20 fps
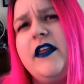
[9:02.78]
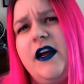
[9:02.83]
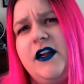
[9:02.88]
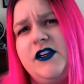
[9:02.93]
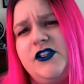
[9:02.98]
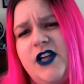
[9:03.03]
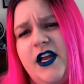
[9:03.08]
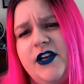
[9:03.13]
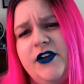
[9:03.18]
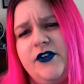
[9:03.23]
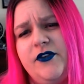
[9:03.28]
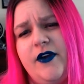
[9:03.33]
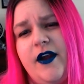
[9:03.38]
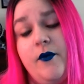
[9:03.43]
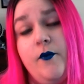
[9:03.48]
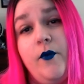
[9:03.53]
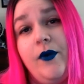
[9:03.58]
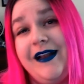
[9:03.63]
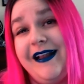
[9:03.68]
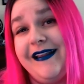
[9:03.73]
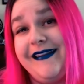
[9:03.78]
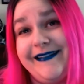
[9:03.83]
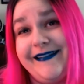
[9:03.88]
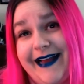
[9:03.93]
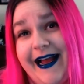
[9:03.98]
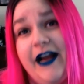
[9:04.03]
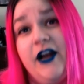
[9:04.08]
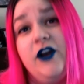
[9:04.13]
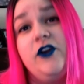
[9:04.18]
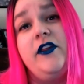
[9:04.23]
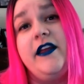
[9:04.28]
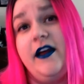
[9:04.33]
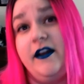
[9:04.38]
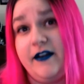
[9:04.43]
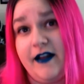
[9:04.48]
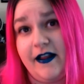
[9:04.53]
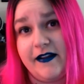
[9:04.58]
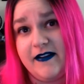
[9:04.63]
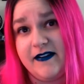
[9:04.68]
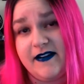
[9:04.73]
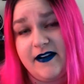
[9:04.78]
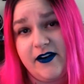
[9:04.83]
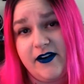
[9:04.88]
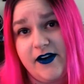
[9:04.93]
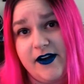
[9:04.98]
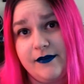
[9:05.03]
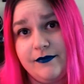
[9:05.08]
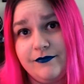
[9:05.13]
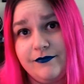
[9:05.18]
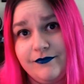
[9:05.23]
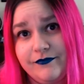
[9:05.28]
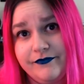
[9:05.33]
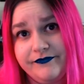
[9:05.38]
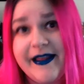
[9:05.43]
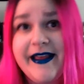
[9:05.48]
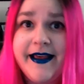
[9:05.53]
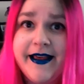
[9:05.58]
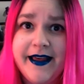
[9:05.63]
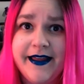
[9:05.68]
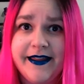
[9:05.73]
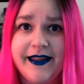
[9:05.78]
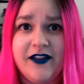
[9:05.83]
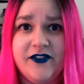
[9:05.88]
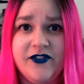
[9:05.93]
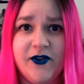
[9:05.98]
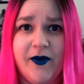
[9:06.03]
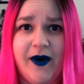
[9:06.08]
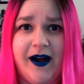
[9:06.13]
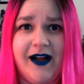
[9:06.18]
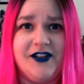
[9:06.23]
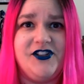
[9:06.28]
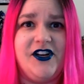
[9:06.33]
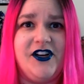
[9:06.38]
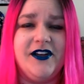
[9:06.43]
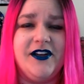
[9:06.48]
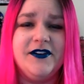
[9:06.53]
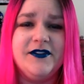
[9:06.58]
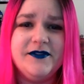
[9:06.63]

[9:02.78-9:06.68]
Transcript: on gendering when it's entirely unnecessary. Thanks for watching.